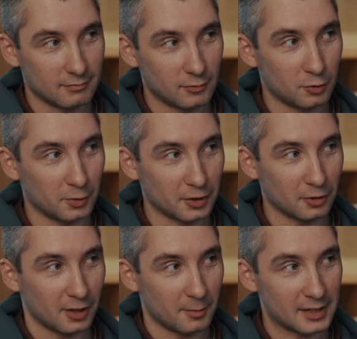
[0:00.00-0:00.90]
knowing your
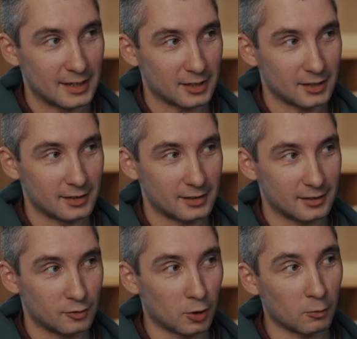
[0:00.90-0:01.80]
limitations,
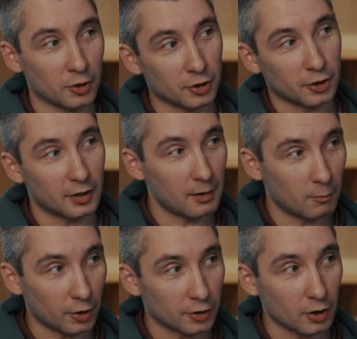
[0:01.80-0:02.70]
knowing what you're good at and
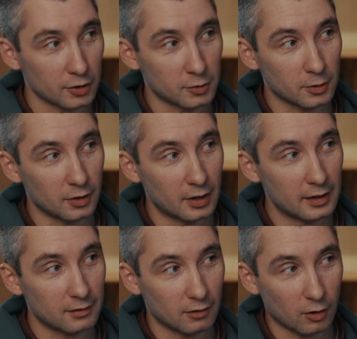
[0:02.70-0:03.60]
what you're not so good at.
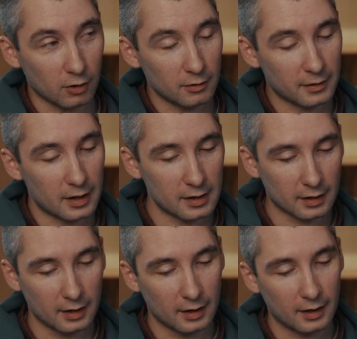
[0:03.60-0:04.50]
All of that
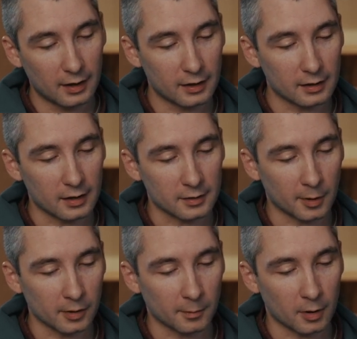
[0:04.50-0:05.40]
is
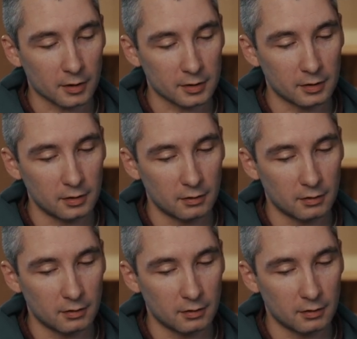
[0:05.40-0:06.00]
part and parcel.